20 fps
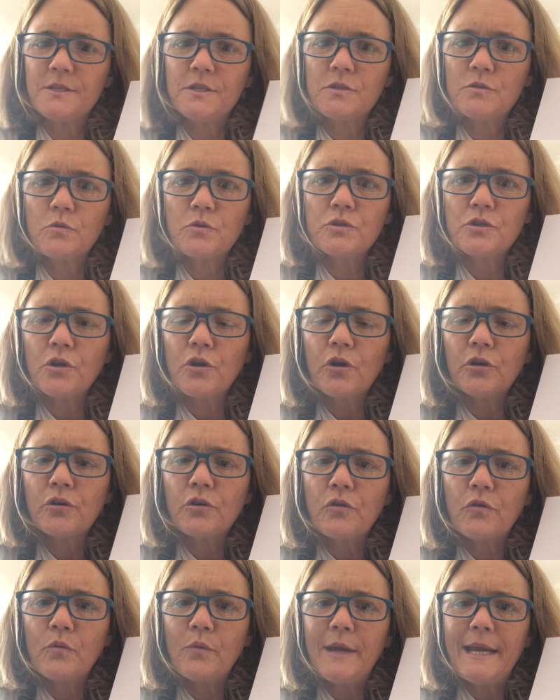It's also got
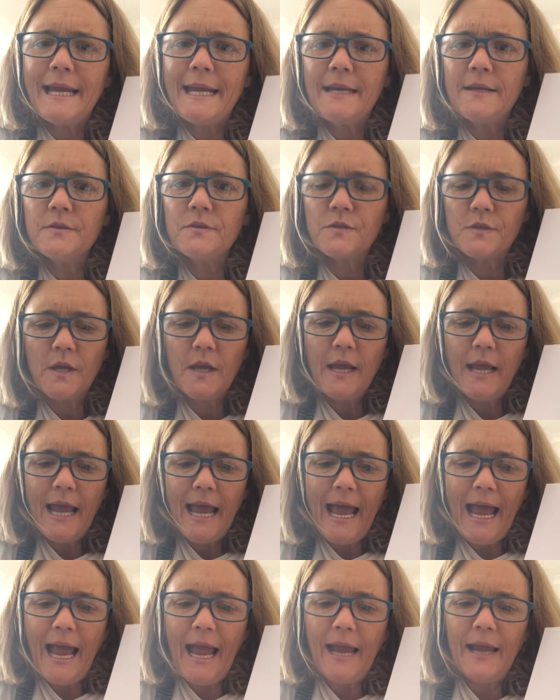greens
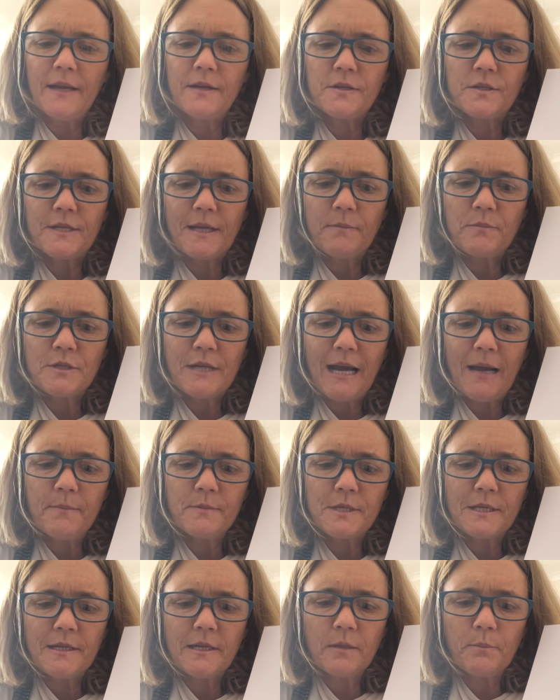and
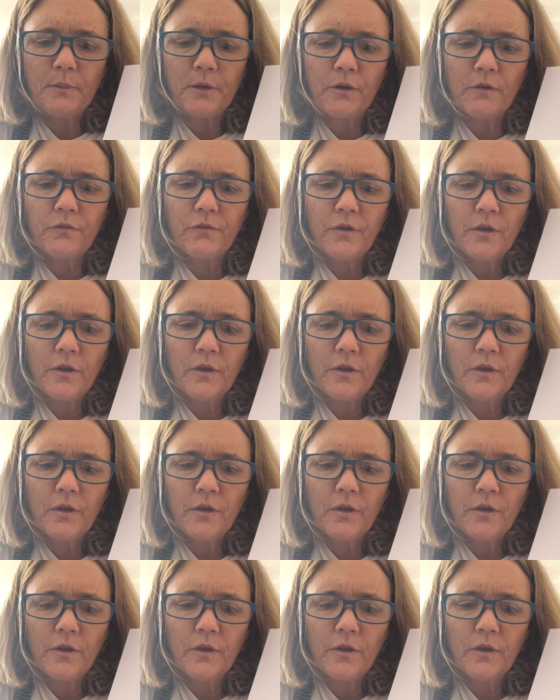sometimes a little bit of